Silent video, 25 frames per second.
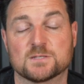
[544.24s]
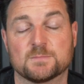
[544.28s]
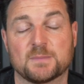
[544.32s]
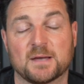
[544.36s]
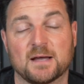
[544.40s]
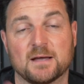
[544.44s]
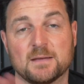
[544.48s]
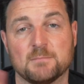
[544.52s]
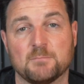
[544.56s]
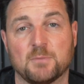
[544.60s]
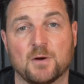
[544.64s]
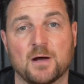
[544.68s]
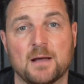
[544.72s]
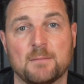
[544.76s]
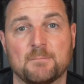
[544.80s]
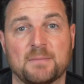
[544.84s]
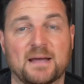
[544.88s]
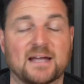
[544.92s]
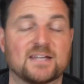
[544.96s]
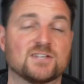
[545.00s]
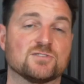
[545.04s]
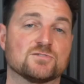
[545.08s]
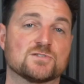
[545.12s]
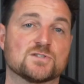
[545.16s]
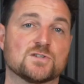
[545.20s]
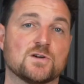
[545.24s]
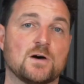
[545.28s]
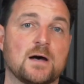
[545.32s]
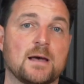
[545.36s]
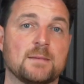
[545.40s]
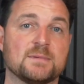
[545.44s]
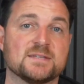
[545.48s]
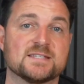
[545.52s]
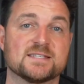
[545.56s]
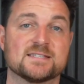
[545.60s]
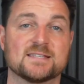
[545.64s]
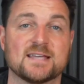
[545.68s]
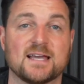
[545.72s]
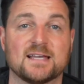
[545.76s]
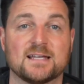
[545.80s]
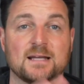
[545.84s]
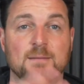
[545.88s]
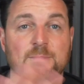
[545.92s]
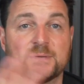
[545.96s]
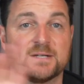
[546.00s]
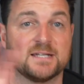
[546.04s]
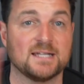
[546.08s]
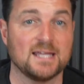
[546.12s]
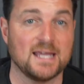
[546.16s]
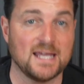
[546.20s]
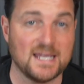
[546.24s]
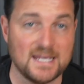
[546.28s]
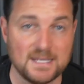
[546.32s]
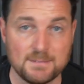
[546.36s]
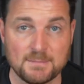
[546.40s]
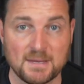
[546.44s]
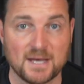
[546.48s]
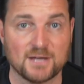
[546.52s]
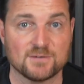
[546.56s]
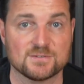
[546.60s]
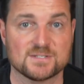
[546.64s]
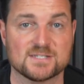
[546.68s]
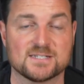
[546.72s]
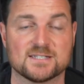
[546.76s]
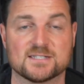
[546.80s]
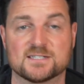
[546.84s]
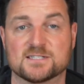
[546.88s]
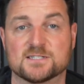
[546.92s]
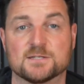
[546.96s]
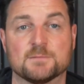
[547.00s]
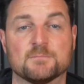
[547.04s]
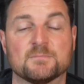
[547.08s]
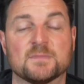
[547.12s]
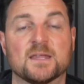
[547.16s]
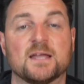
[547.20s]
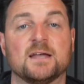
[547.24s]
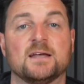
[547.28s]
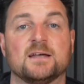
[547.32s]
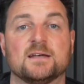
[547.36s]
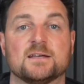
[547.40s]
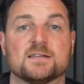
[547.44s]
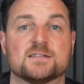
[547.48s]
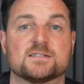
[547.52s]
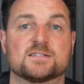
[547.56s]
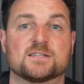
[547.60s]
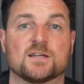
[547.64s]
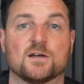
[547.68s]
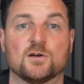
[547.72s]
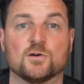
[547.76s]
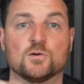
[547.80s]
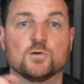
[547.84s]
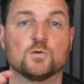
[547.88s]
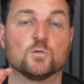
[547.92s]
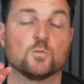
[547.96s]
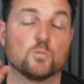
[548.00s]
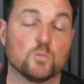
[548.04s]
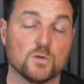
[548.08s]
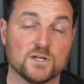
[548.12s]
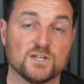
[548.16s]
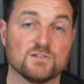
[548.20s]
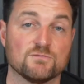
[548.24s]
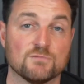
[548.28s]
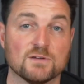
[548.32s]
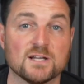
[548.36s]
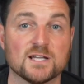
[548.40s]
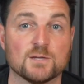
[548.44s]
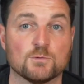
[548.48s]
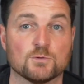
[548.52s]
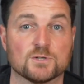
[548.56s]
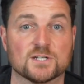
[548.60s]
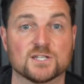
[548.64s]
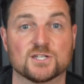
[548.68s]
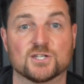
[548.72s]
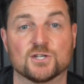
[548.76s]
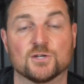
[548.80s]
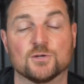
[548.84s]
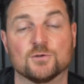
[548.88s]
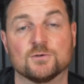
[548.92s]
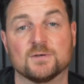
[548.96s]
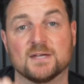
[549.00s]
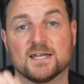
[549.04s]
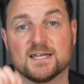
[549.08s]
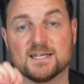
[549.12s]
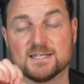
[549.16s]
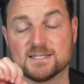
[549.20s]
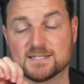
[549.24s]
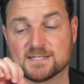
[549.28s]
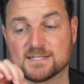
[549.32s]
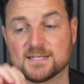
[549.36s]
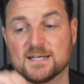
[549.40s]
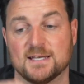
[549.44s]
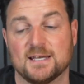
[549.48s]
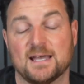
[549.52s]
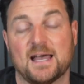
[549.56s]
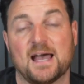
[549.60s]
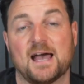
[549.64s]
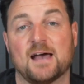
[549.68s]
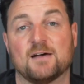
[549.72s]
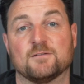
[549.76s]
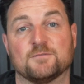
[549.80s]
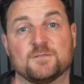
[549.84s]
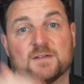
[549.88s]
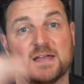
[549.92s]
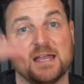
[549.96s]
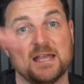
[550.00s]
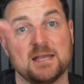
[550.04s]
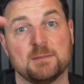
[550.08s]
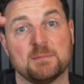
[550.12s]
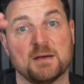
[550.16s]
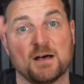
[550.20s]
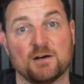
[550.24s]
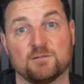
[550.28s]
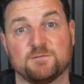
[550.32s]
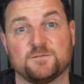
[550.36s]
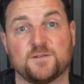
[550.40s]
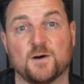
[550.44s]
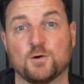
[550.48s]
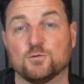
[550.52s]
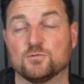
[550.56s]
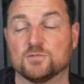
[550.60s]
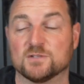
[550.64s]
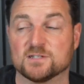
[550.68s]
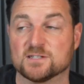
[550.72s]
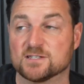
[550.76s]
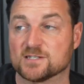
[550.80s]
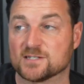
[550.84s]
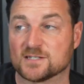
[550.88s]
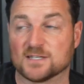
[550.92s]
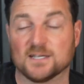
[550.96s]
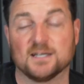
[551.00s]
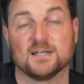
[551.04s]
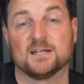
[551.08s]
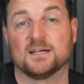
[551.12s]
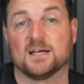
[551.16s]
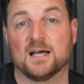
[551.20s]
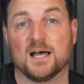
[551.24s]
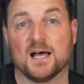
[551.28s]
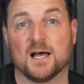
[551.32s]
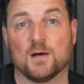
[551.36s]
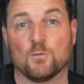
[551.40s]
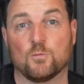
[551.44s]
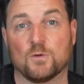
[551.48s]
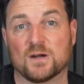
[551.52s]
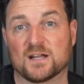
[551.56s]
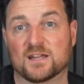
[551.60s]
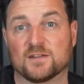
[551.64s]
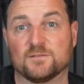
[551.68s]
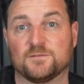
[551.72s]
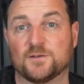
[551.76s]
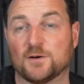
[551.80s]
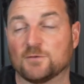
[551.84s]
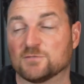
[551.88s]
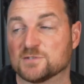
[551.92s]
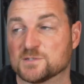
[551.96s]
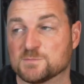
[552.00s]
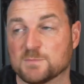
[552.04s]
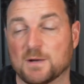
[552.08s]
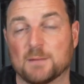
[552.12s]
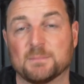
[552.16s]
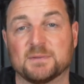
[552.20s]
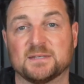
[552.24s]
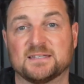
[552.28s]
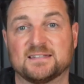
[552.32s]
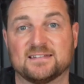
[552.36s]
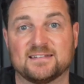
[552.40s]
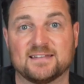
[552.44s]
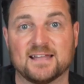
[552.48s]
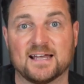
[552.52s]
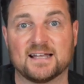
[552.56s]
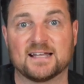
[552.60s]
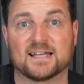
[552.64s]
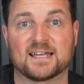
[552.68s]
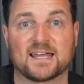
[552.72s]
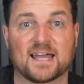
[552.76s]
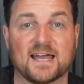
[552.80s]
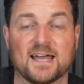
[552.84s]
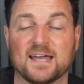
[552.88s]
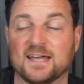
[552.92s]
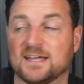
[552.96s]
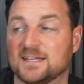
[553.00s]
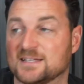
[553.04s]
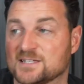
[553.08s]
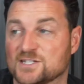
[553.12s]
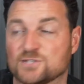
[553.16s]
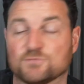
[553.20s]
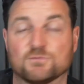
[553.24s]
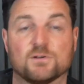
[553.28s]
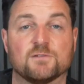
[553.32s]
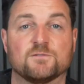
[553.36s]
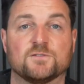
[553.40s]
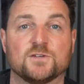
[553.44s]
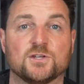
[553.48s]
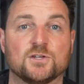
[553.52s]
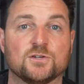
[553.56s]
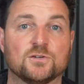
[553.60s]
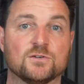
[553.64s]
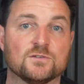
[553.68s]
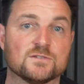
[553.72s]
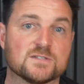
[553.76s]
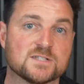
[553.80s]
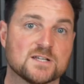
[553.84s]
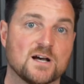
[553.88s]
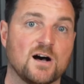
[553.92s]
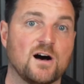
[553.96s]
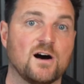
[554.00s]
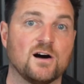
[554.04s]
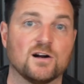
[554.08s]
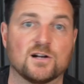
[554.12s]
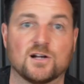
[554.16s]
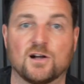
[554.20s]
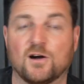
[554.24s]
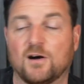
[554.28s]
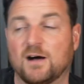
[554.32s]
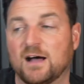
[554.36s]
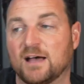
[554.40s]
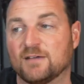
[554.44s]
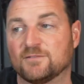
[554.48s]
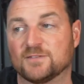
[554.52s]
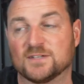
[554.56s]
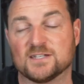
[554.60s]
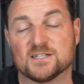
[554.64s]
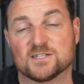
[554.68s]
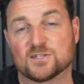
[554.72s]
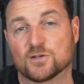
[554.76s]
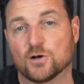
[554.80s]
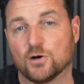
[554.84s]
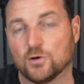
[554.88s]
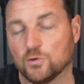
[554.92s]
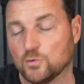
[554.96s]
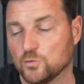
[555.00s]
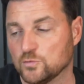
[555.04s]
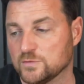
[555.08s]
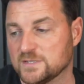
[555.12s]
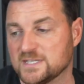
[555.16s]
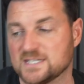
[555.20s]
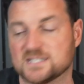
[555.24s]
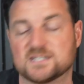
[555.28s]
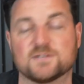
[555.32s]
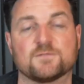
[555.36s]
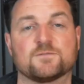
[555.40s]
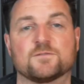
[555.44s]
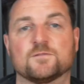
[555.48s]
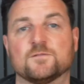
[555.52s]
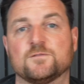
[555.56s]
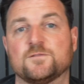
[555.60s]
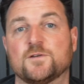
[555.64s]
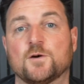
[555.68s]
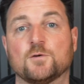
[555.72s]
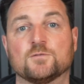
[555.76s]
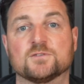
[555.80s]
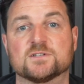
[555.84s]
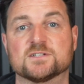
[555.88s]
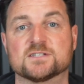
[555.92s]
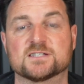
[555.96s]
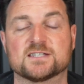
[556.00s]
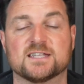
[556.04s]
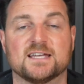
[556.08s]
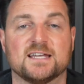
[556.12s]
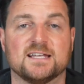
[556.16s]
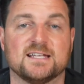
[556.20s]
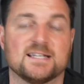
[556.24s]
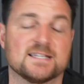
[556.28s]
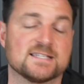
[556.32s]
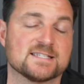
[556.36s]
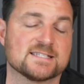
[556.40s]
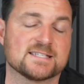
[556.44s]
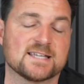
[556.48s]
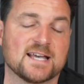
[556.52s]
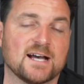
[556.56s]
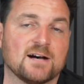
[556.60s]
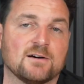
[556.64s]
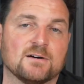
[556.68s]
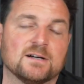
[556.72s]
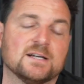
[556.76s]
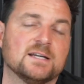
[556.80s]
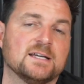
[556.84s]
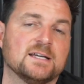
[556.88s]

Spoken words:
about in buying back your time is setting up an email system. So what you really want to do is have email folders. One of the folders might be to delegate, to review, to archive, and he's got all these different folders that he lists out